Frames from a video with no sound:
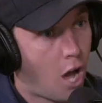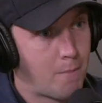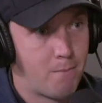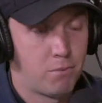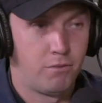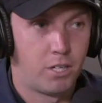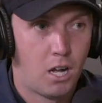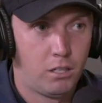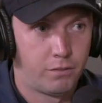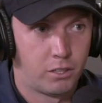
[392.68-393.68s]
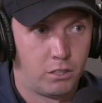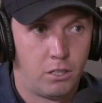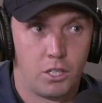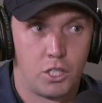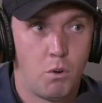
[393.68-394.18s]
a member of a golf
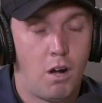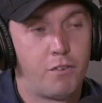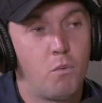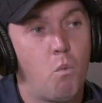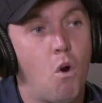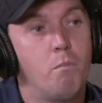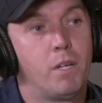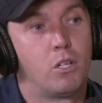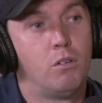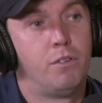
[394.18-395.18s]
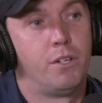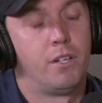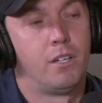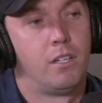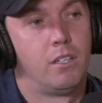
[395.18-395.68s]
course, you often won't be covered.
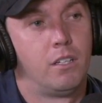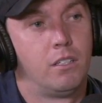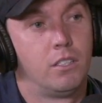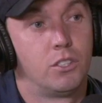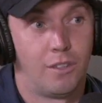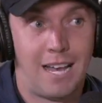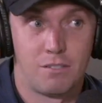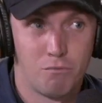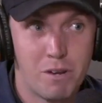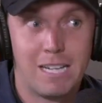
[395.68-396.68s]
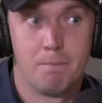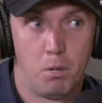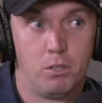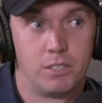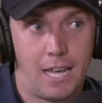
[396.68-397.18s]
So that's really
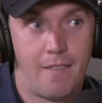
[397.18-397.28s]
important to get